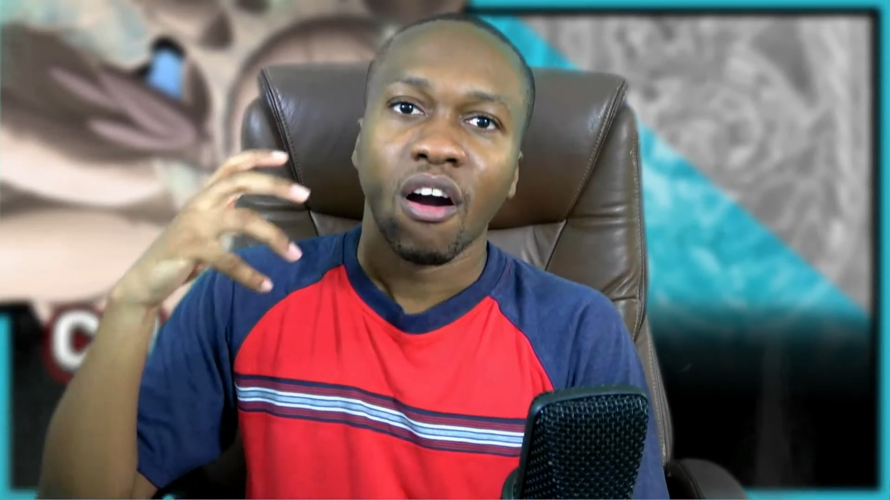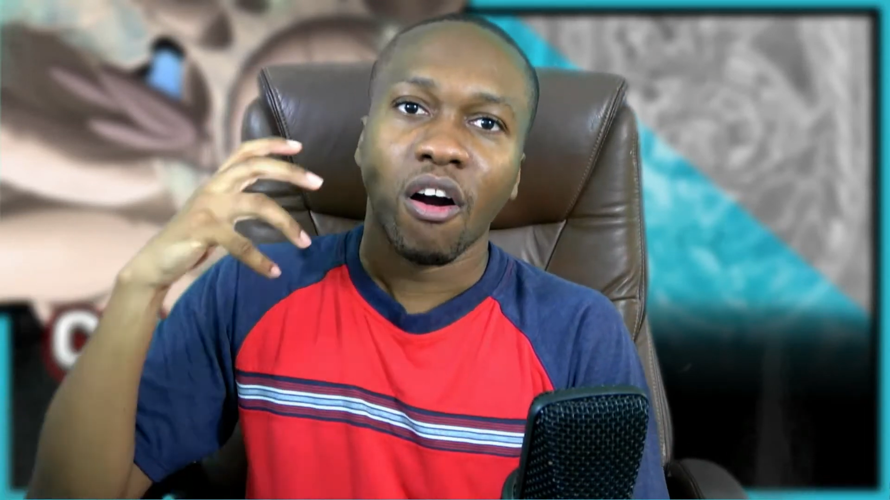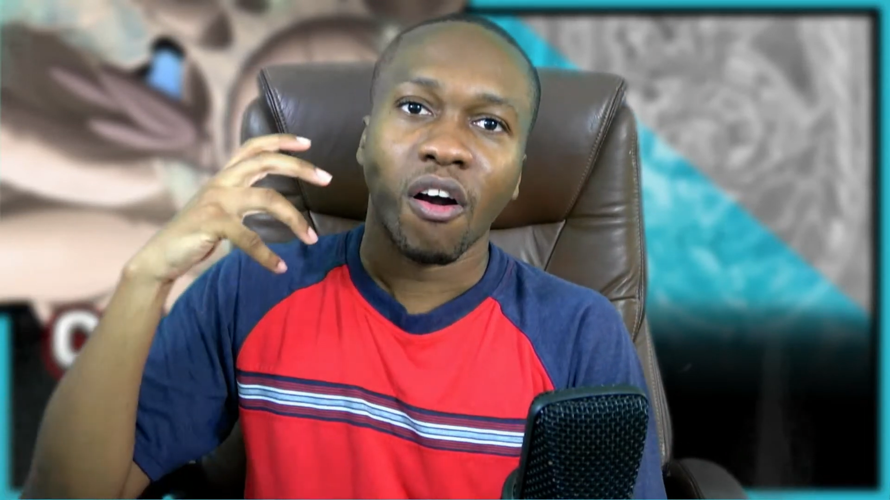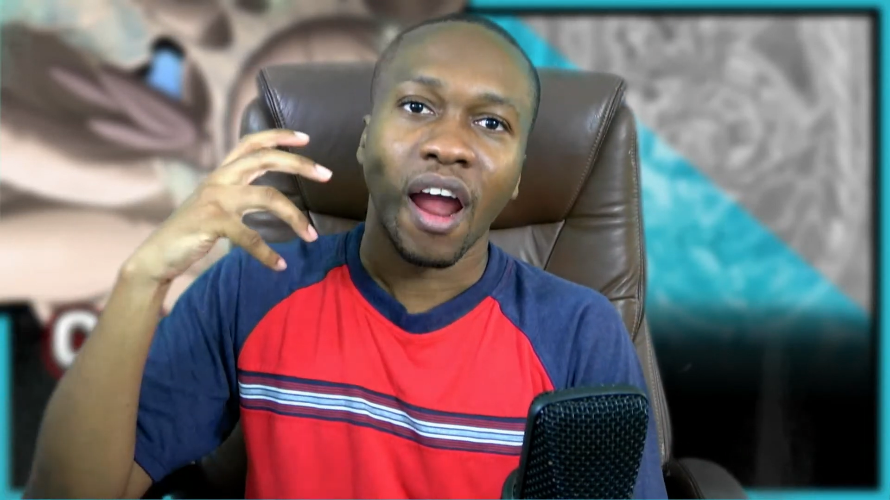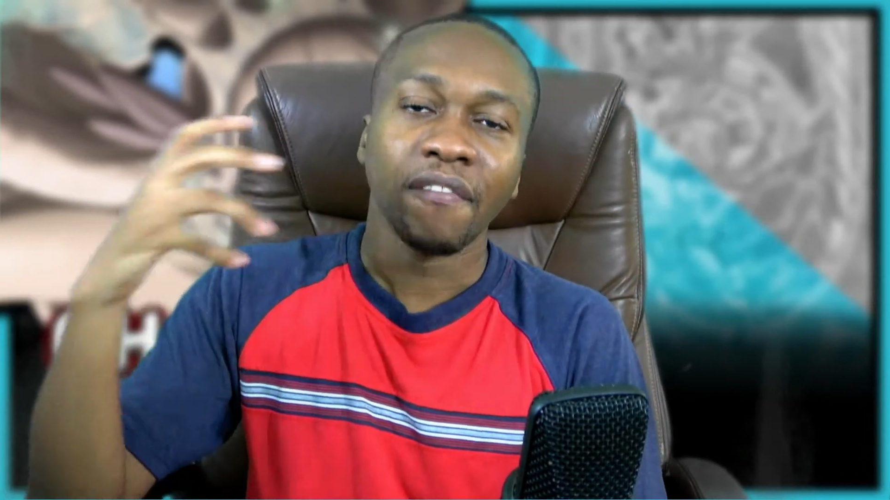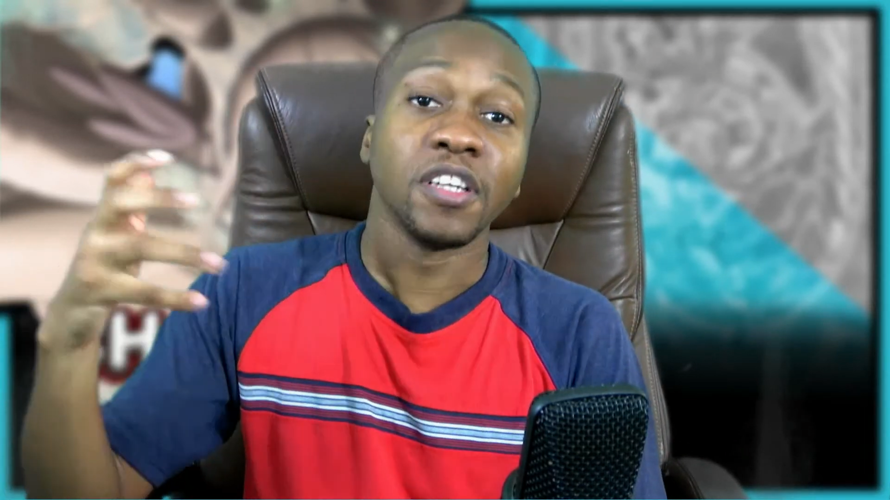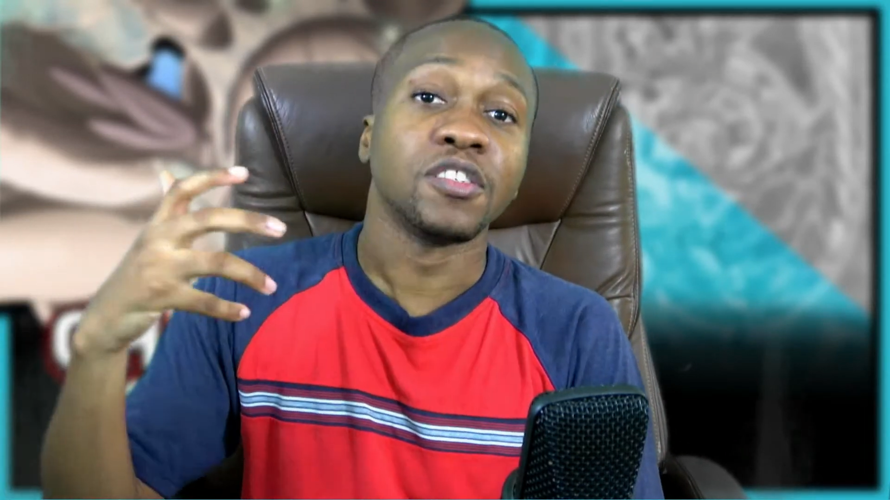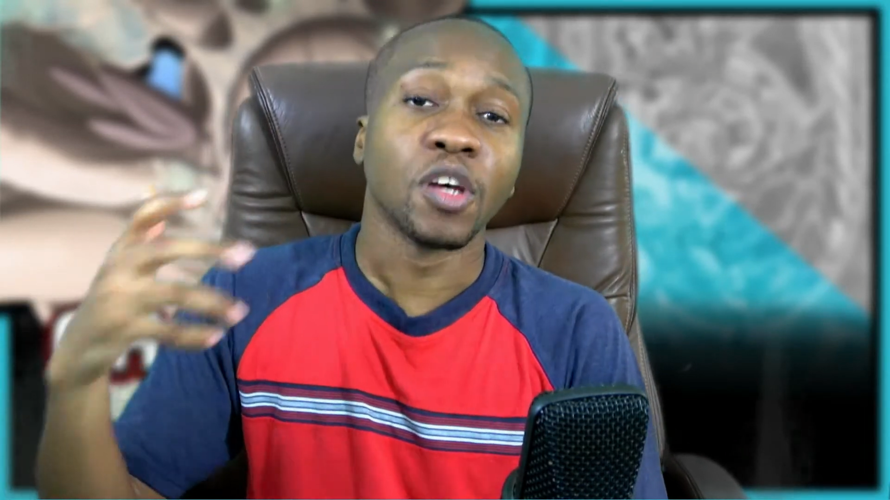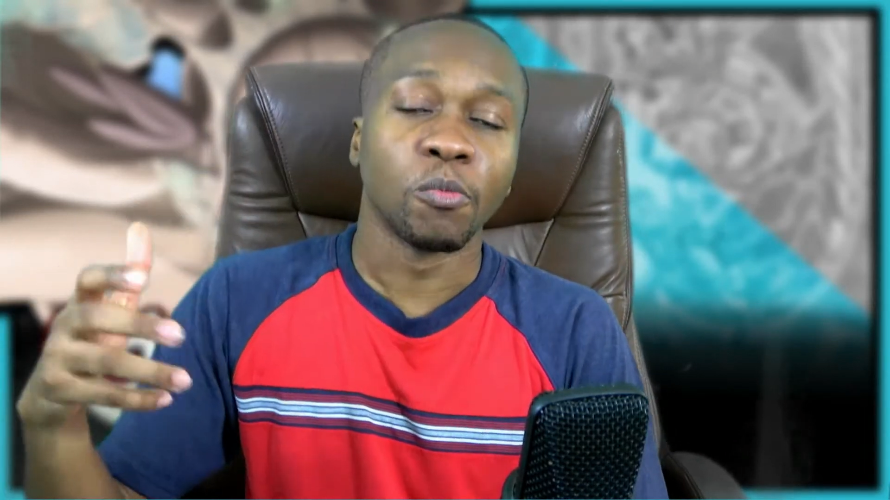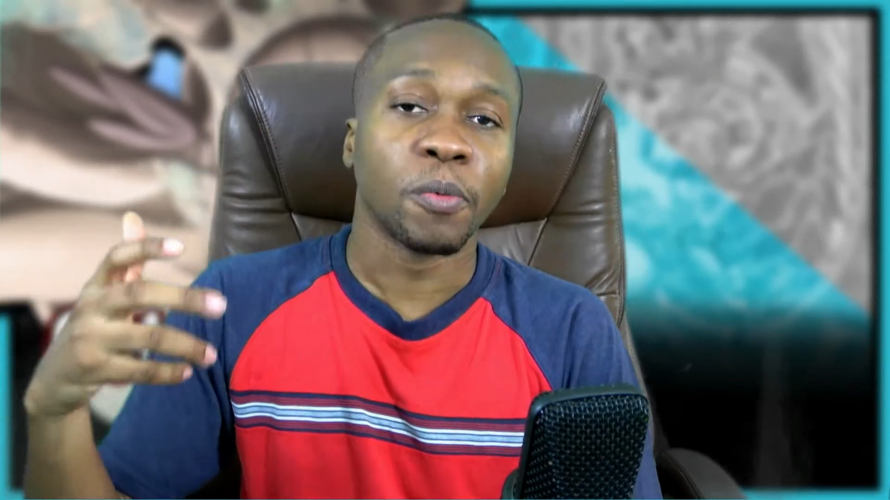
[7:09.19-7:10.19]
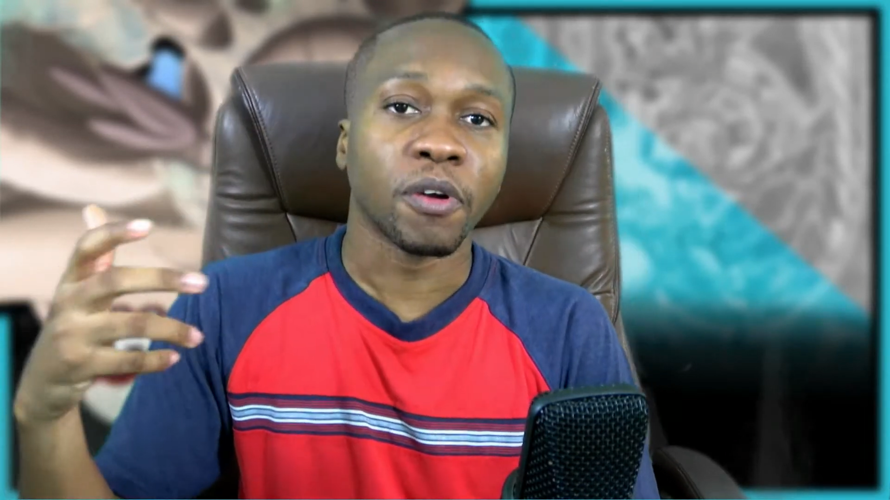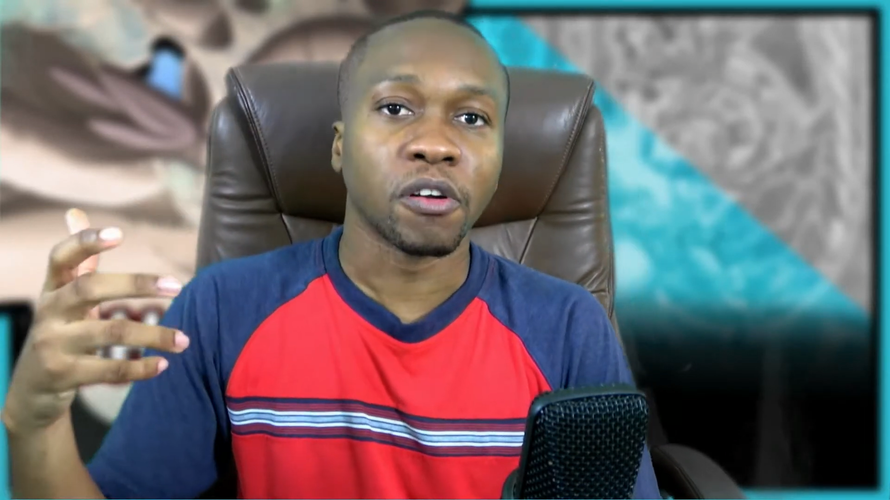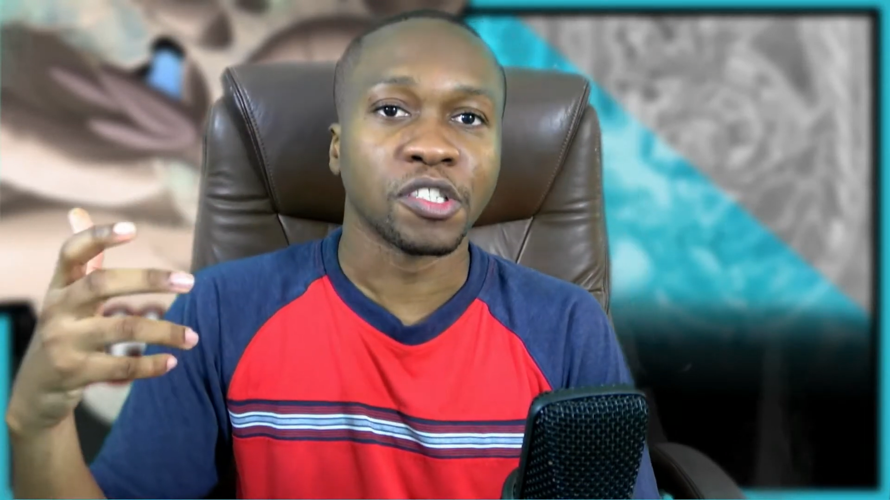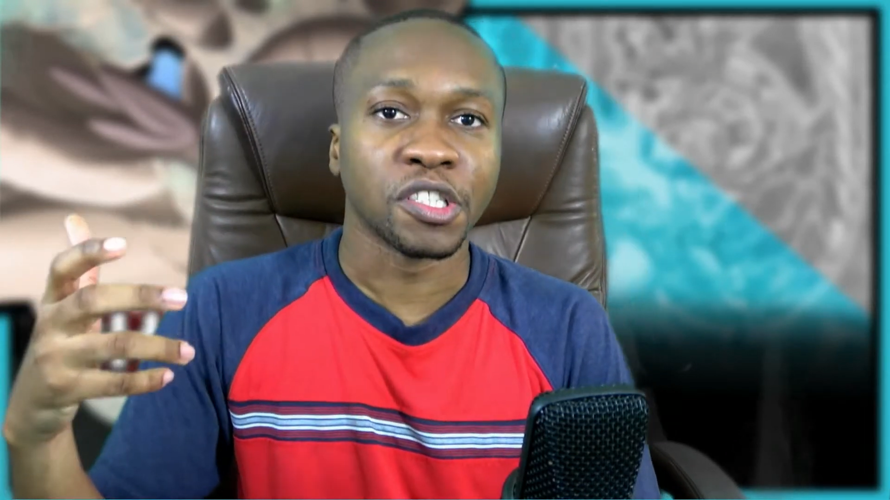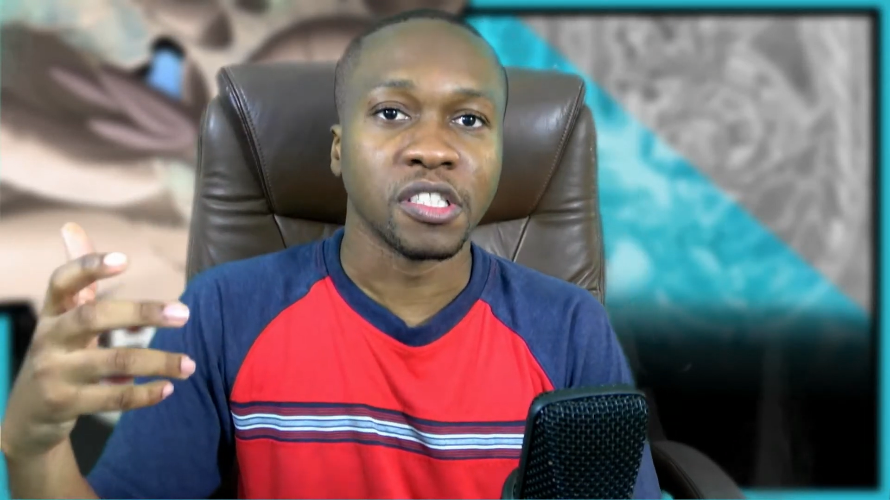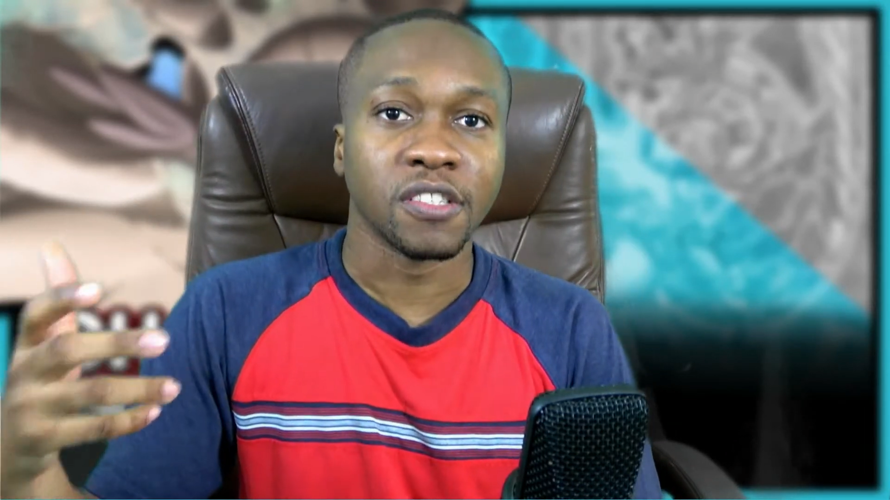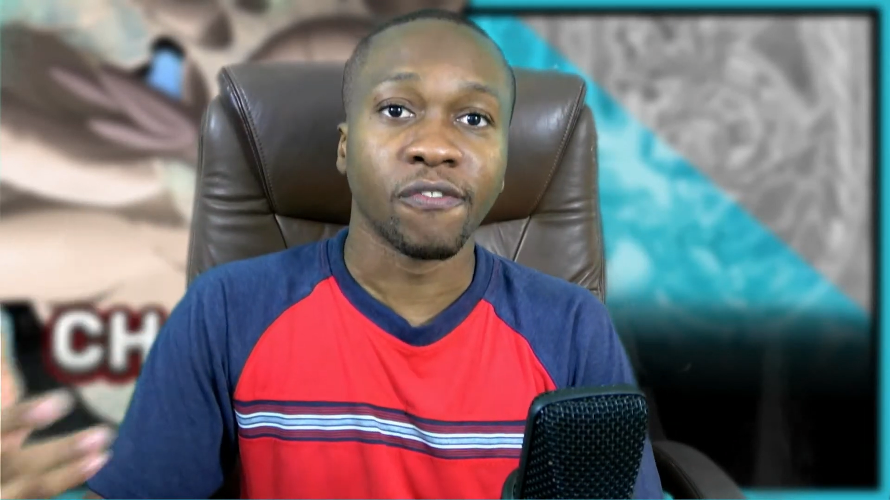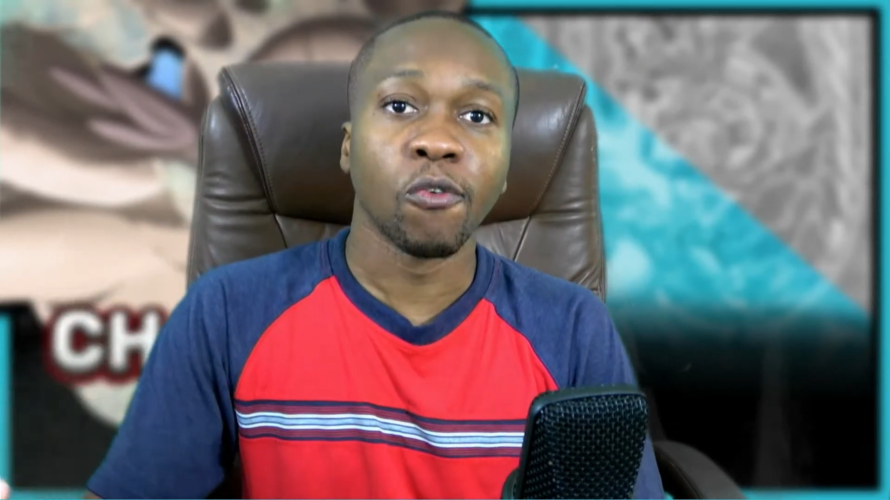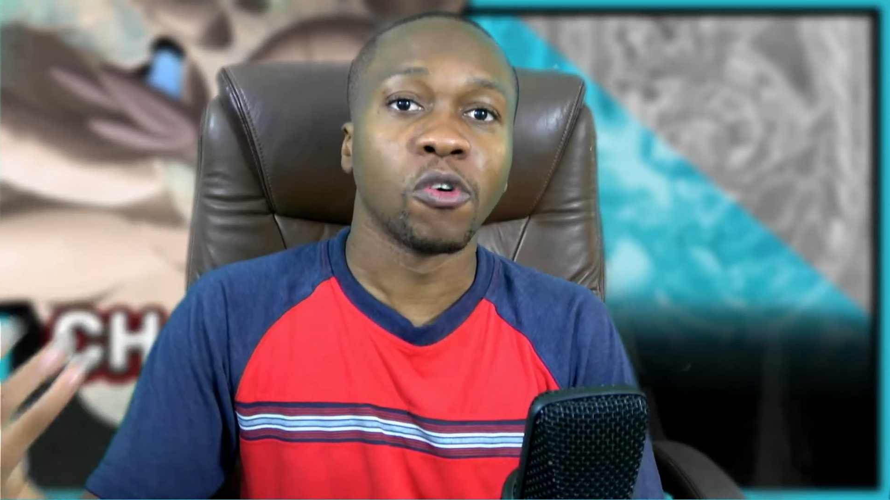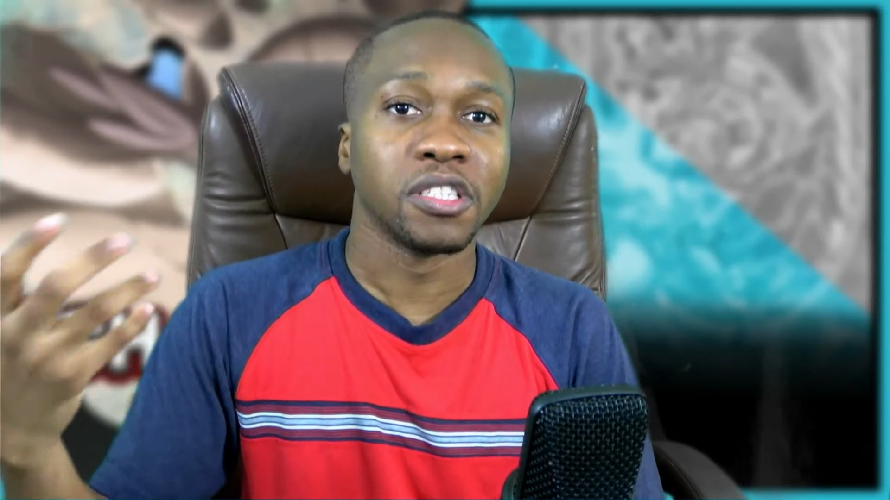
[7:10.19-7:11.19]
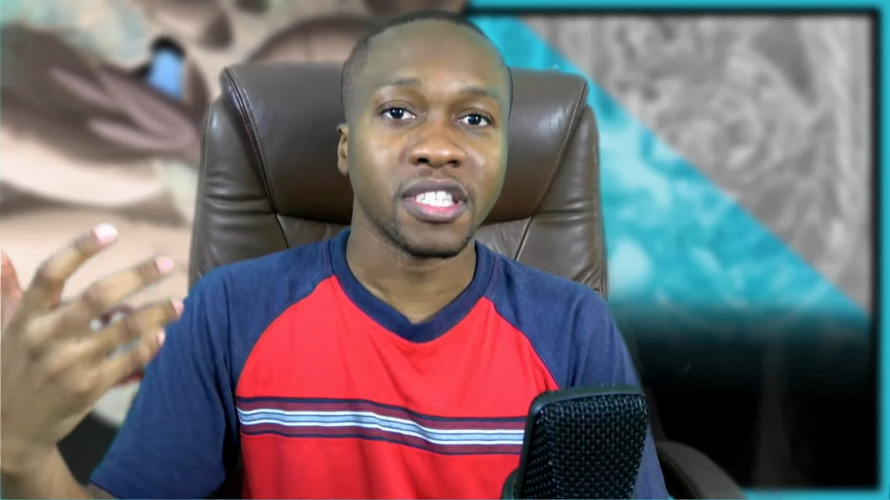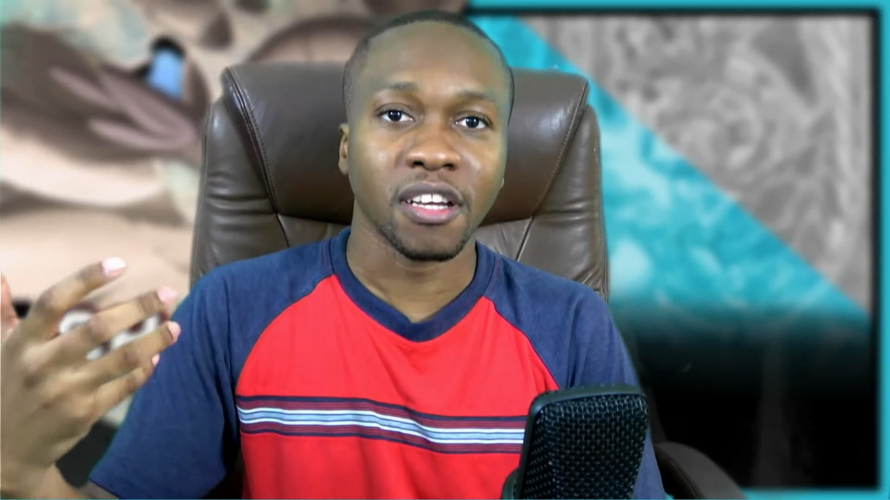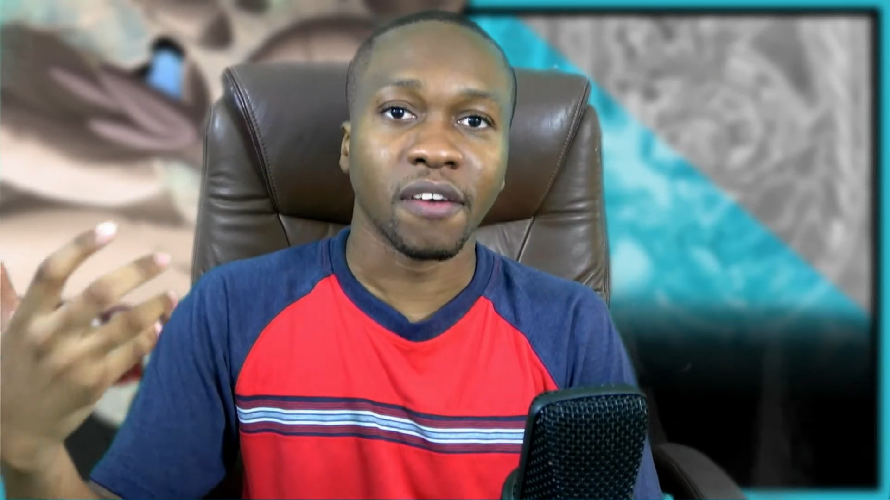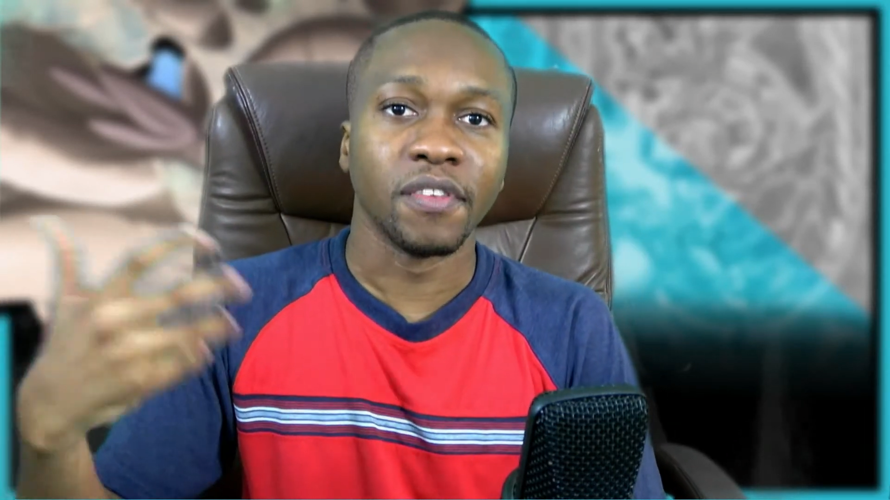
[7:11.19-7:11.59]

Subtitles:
or having some repercussions for the sake